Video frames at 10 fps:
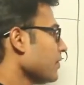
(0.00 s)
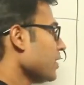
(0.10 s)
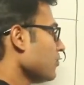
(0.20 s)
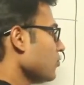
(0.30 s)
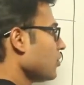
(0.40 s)

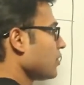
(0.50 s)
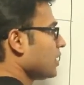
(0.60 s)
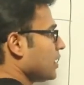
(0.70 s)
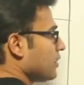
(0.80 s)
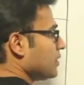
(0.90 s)

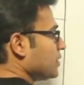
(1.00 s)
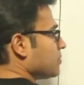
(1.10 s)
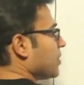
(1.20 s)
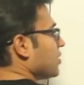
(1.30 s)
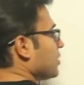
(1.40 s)
Therefore this
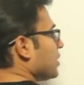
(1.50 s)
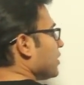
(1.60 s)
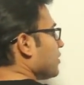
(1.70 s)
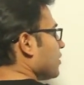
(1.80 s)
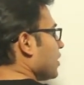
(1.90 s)

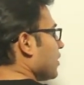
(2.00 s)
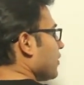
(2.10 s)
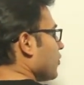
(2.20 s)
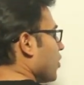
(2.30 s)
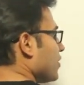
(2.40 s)
particular
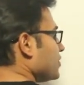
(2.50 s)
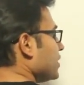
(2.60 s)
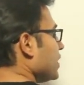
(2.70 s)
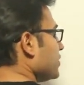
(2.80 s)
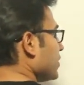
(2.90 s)

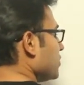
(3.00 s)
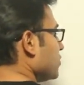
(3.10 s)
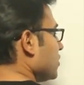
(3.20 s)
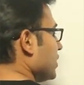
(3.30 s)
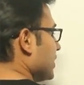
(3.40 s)
non-serial
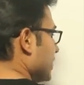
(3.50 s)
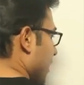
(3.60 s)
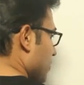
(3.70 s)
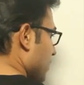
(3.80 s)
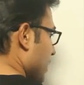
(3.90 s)
schedule is
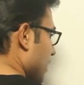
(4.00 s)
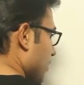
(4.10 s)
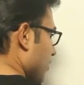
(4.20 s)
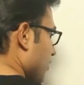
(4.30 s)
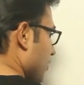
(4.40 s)
actually